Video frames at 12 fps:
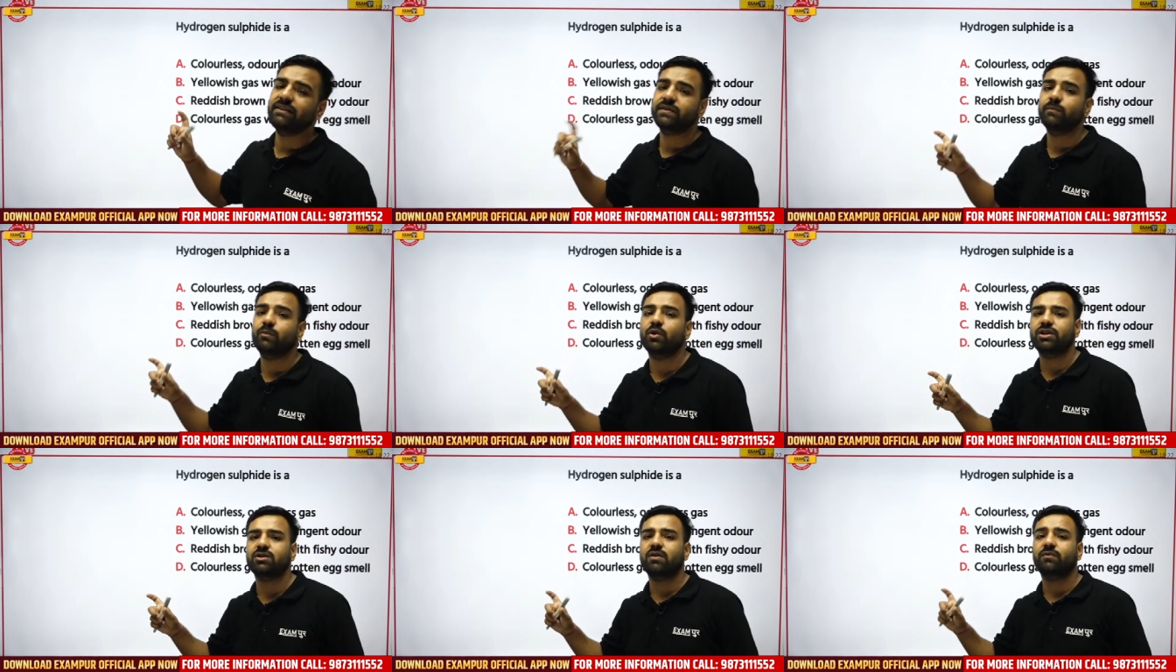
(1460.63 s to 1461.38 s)
in the
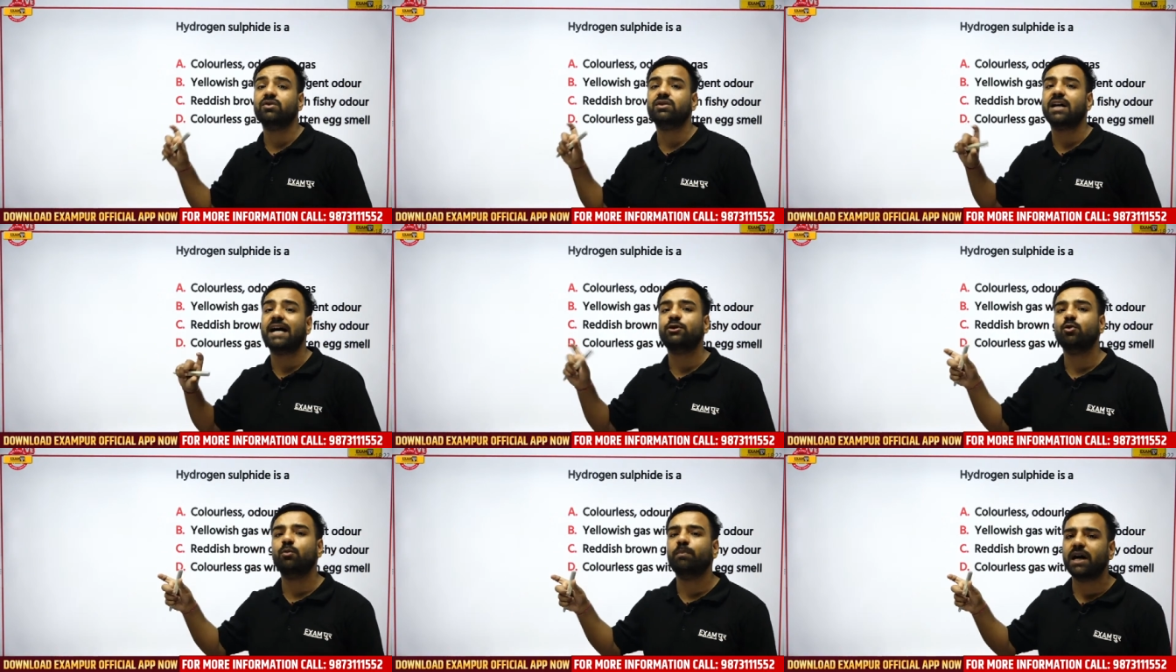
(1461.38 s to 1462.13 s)
ending, I have some
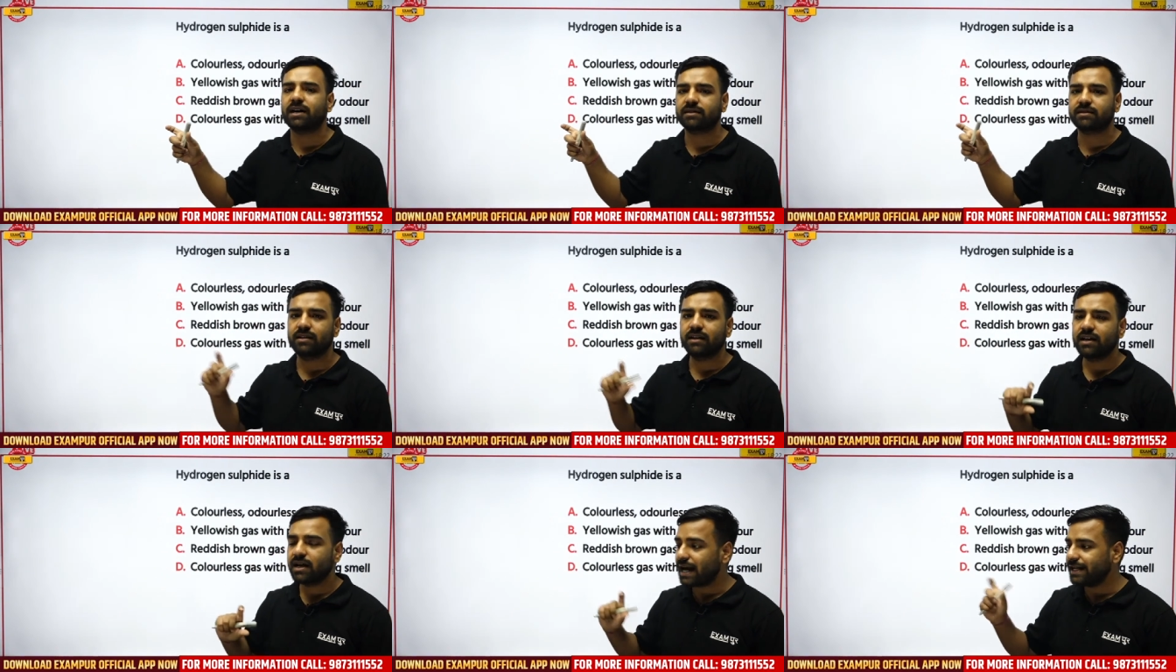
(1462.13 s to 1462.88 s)
questions of those
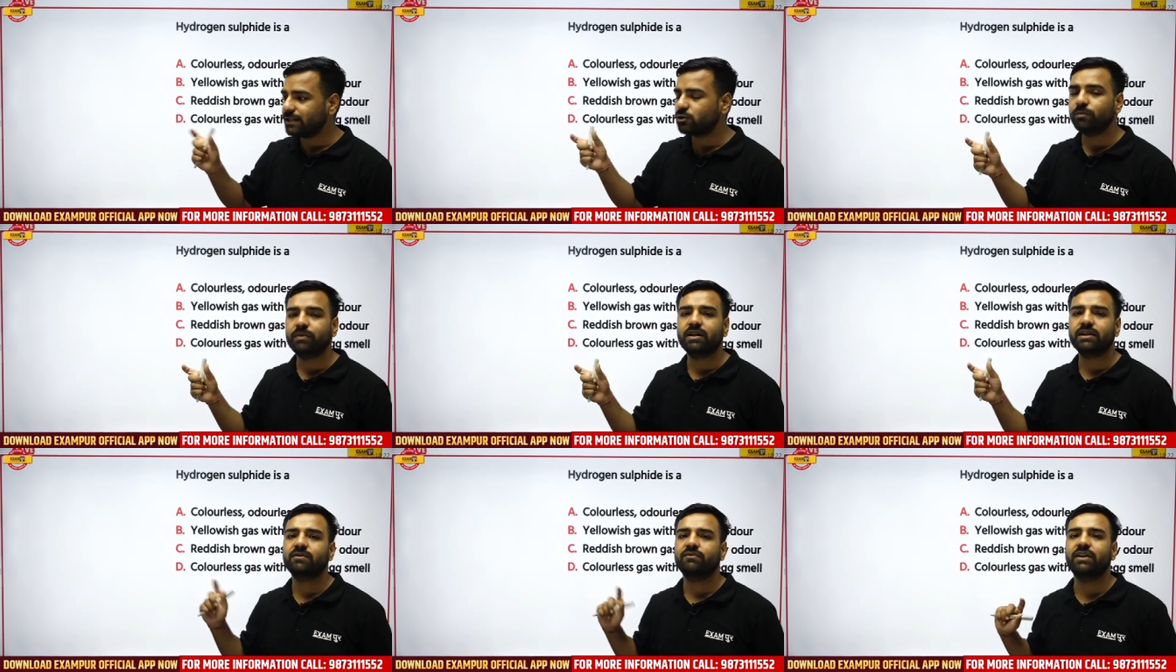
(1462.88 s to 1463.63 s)
isobars,
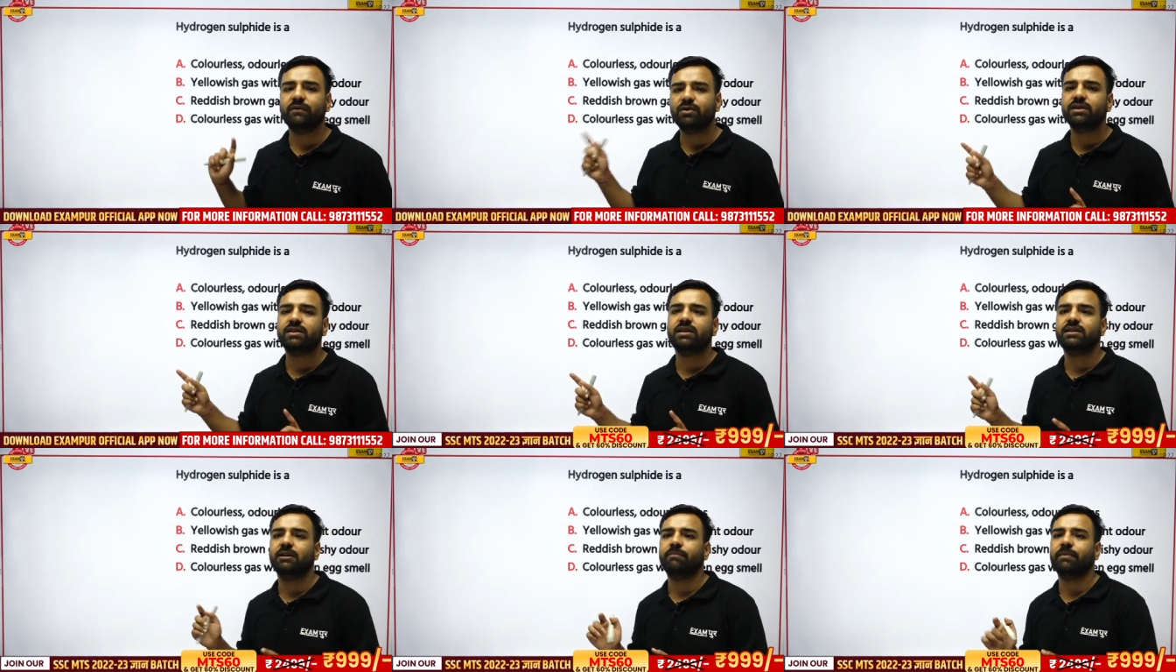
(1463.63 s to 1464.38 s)

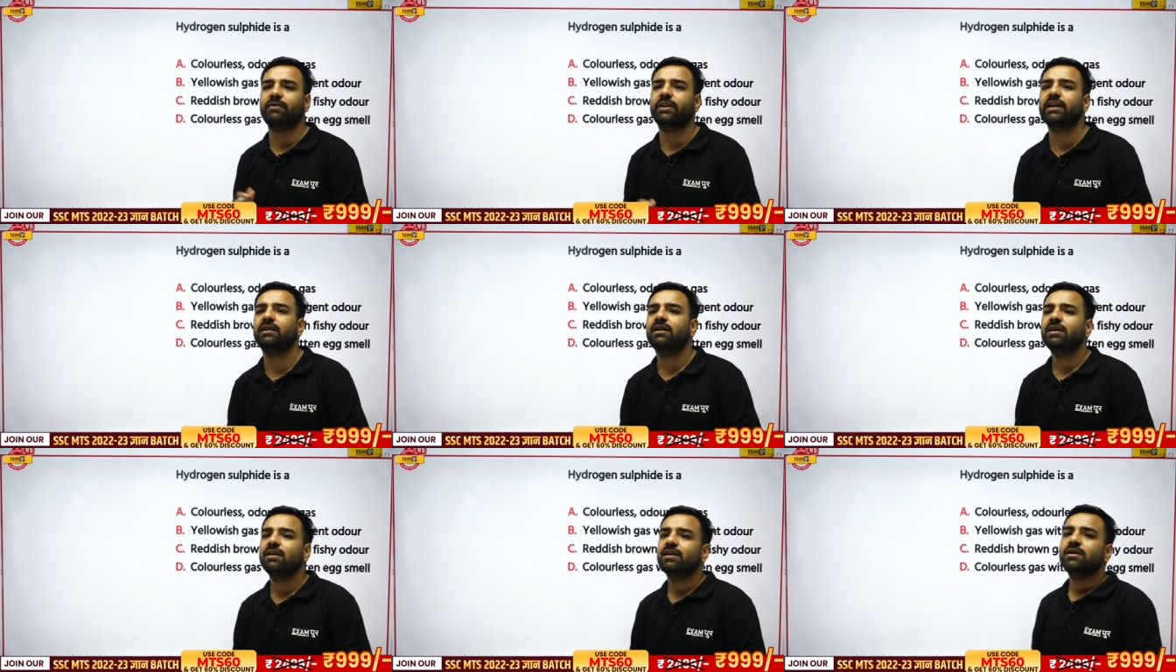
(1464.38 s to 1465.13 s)
isomers. We have to discuss
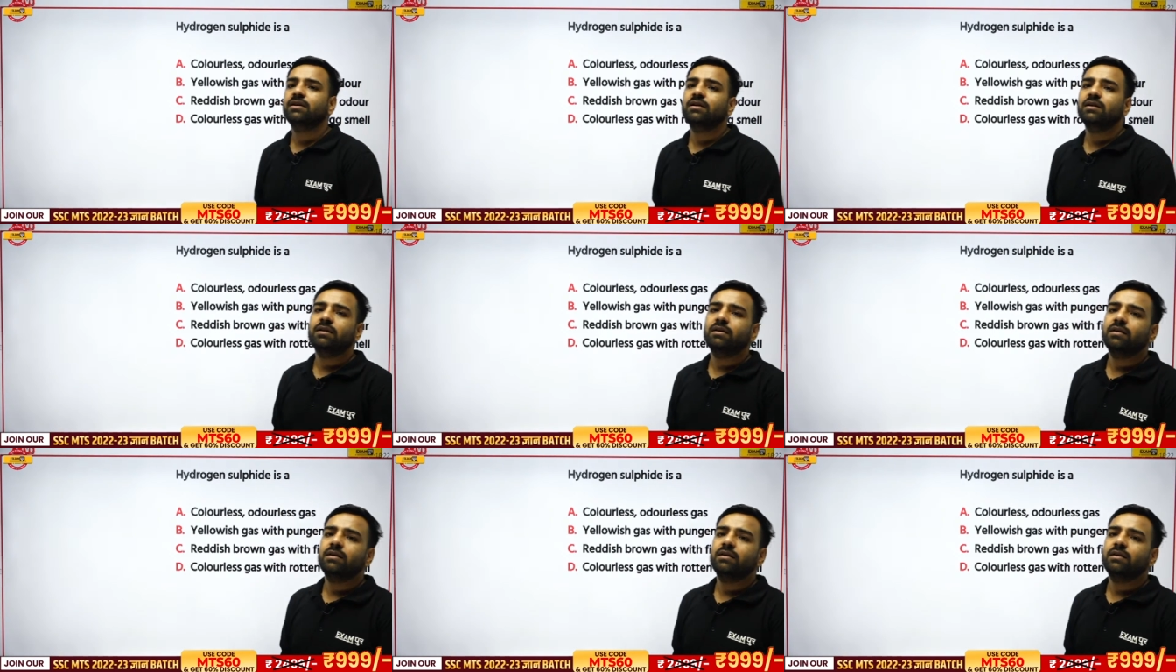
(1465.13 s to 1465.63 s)
that part, right?